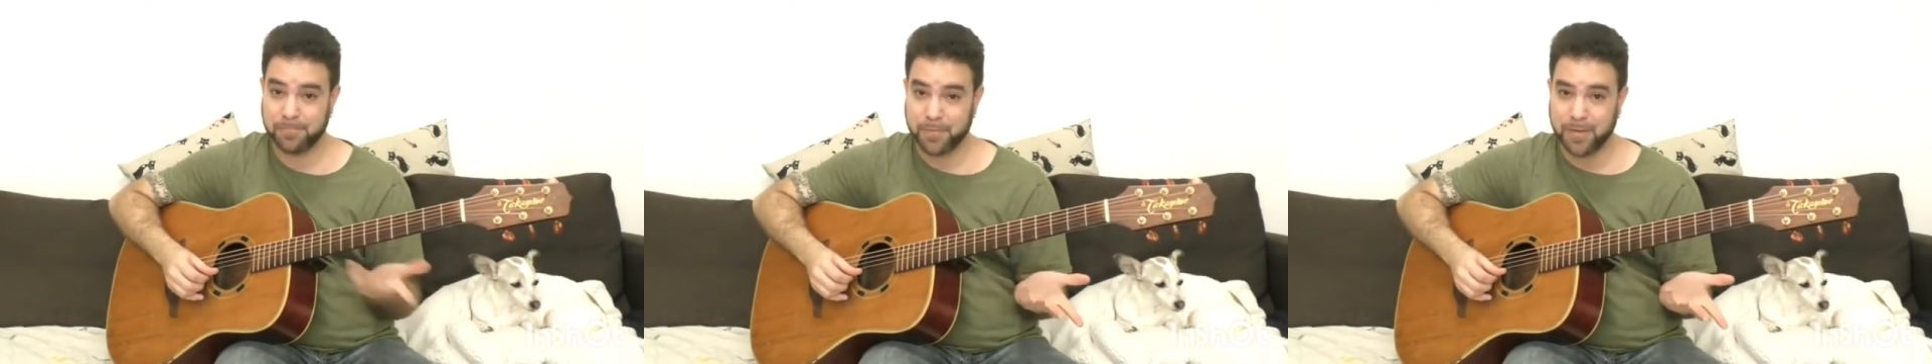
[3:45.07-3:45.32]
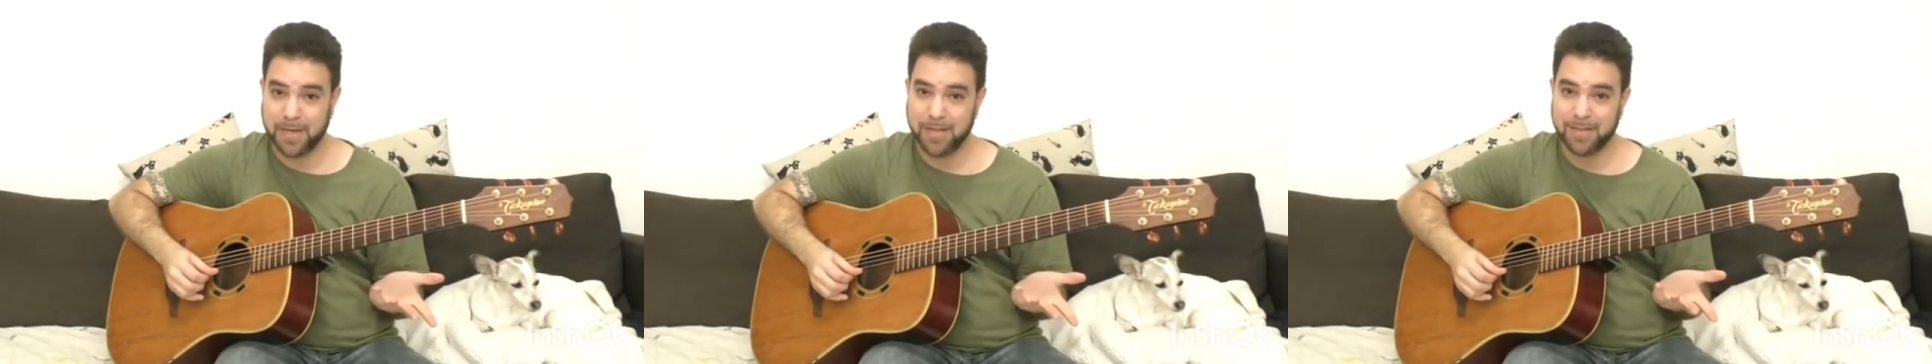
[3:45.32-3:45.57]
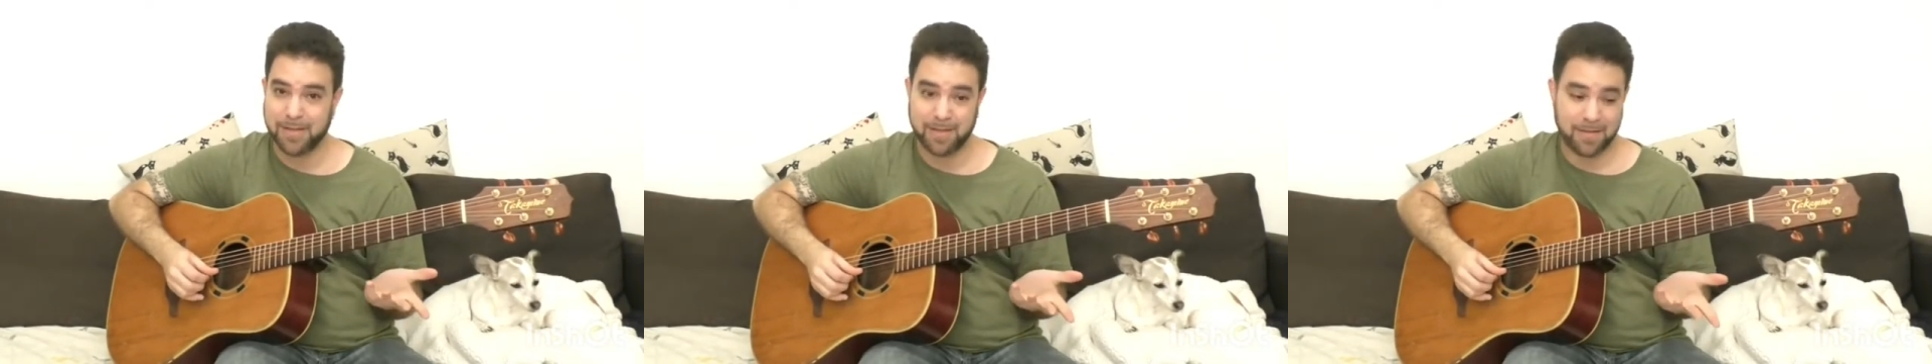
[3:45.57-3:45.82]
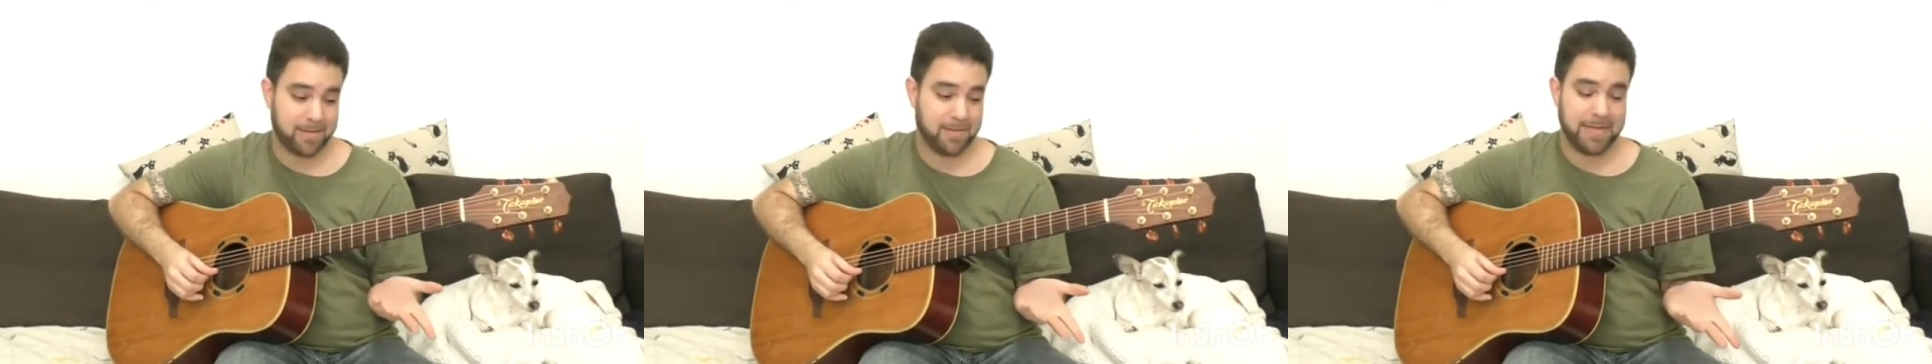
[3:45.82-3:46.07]
okay,
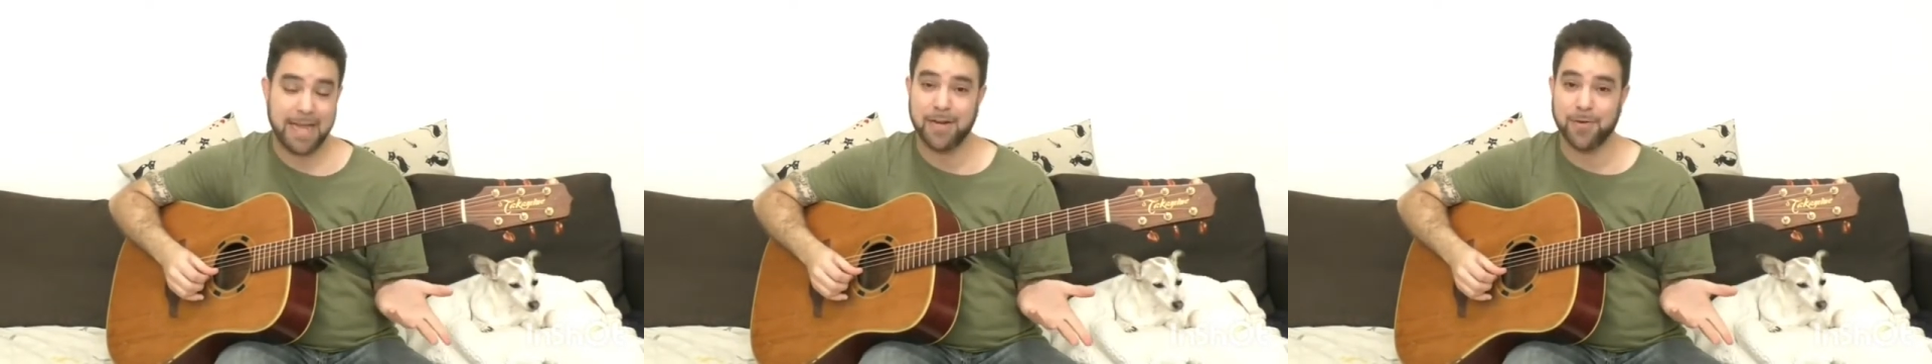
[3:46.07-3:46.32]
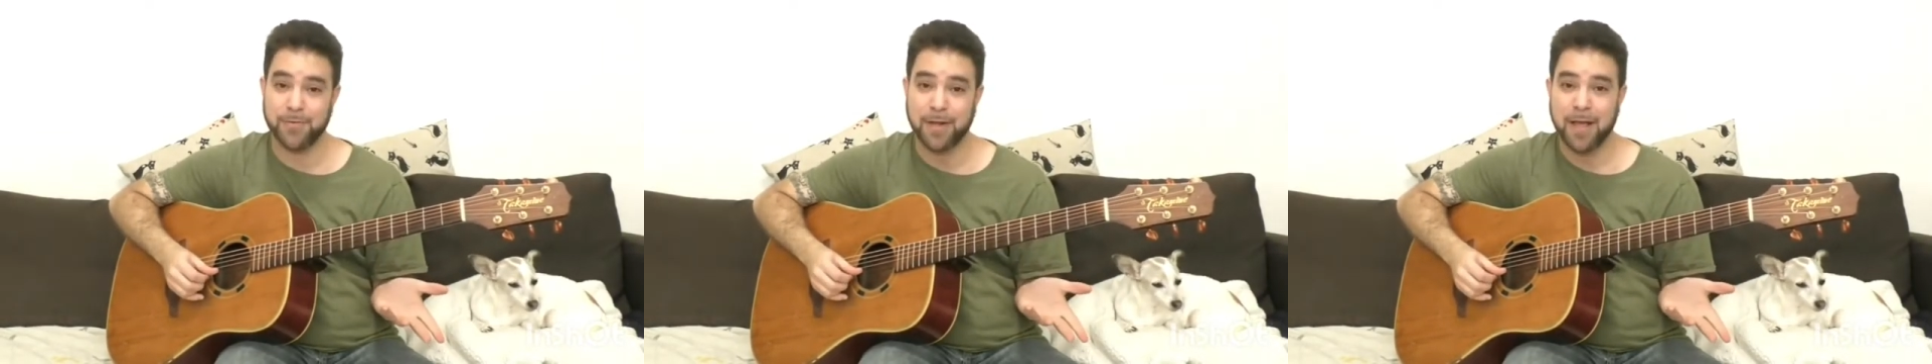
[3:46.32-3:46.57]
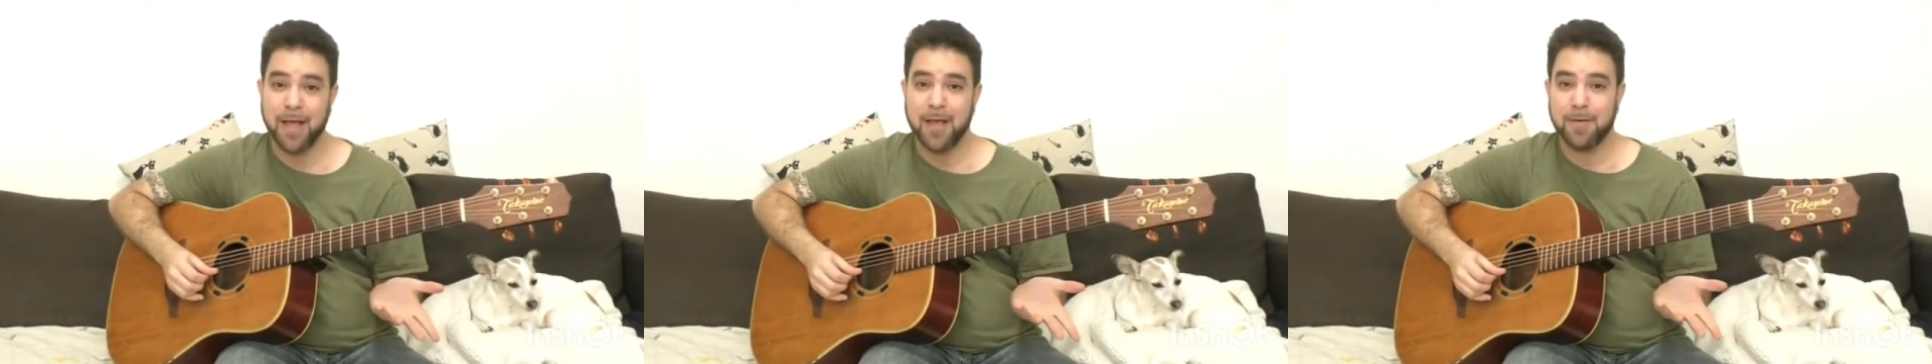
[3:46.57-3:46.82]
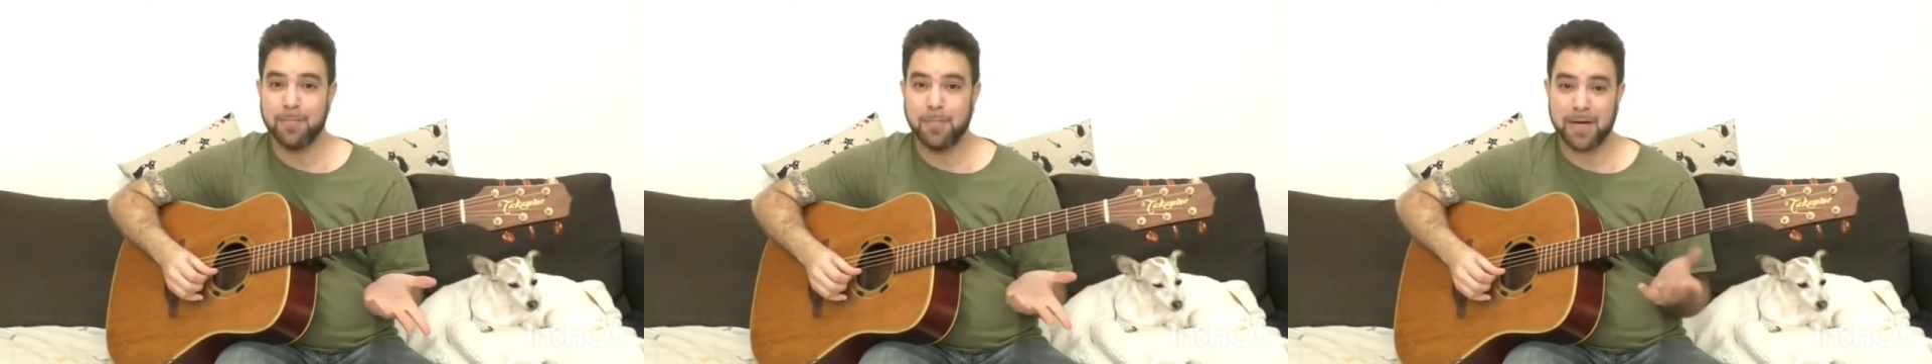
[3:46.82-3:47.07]
the A note,
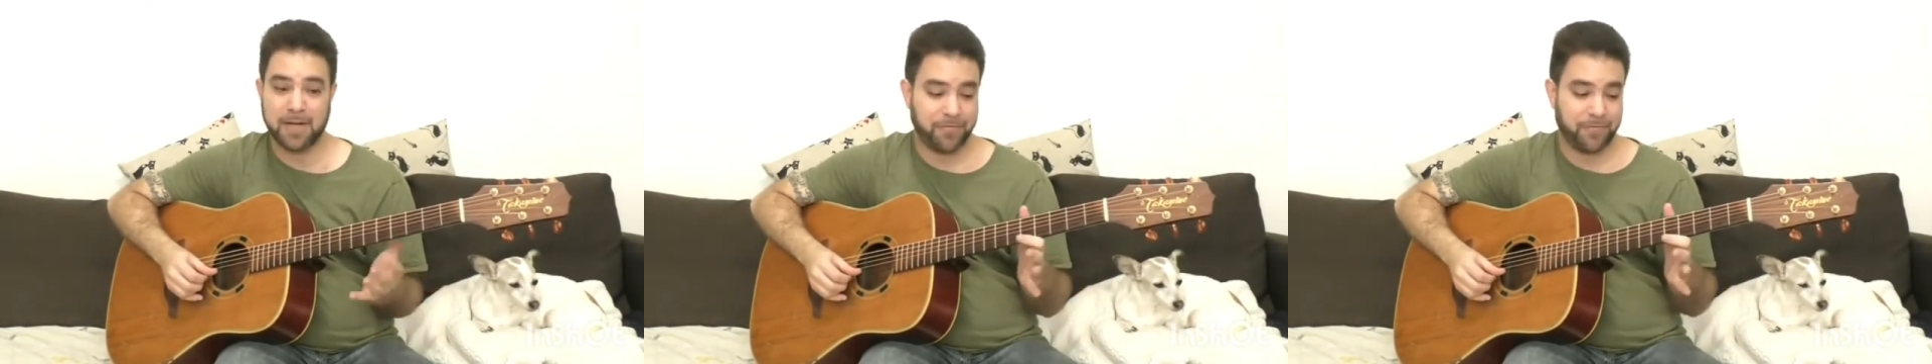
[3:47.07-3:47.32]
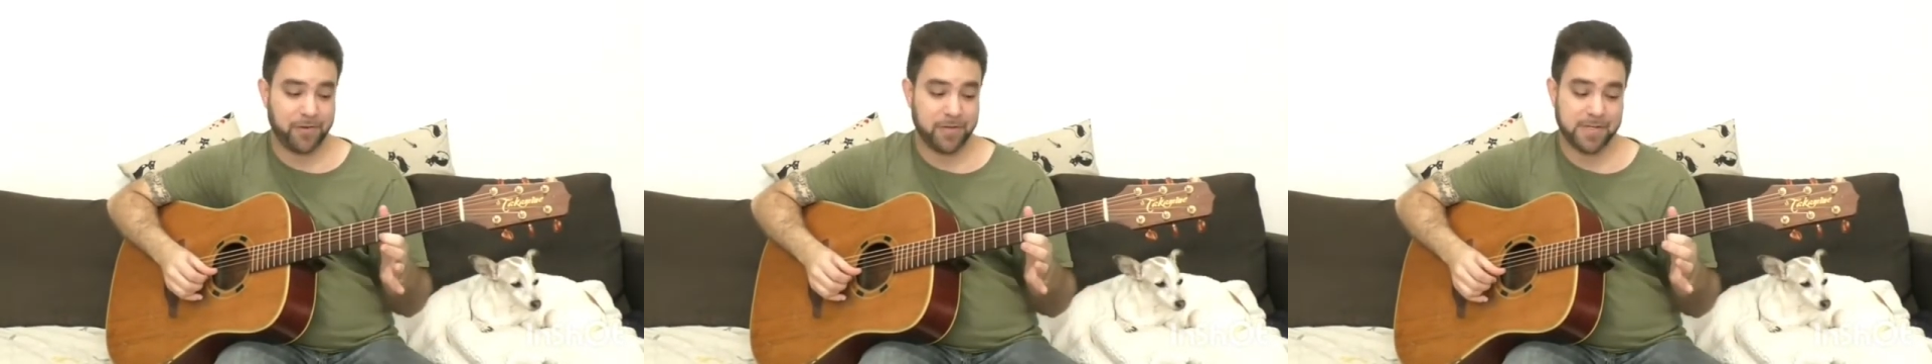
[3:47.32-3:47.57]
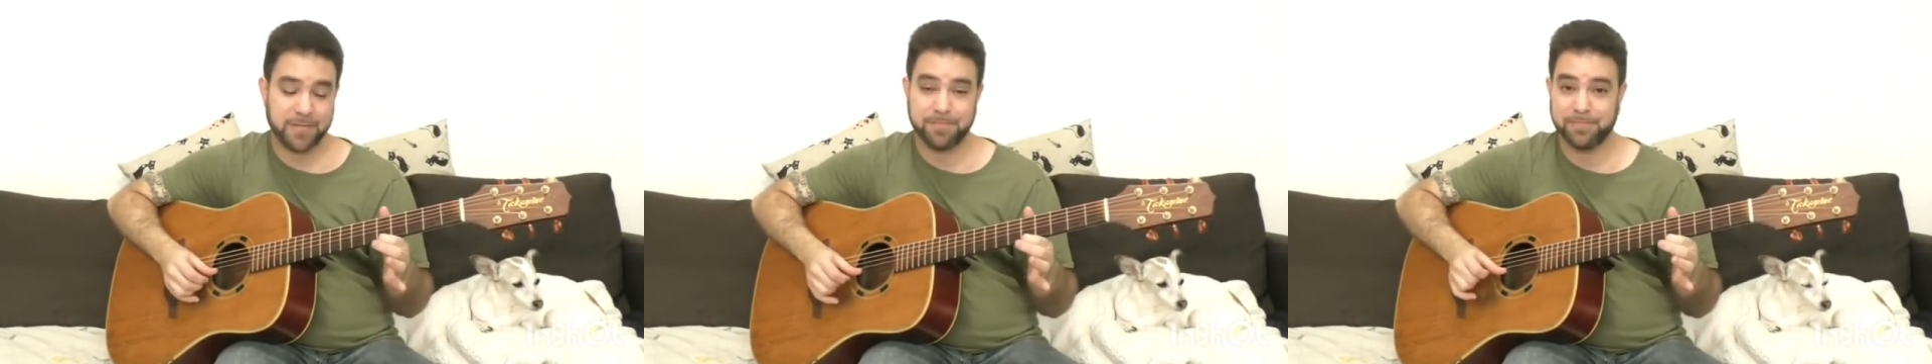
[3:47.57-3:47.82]
but first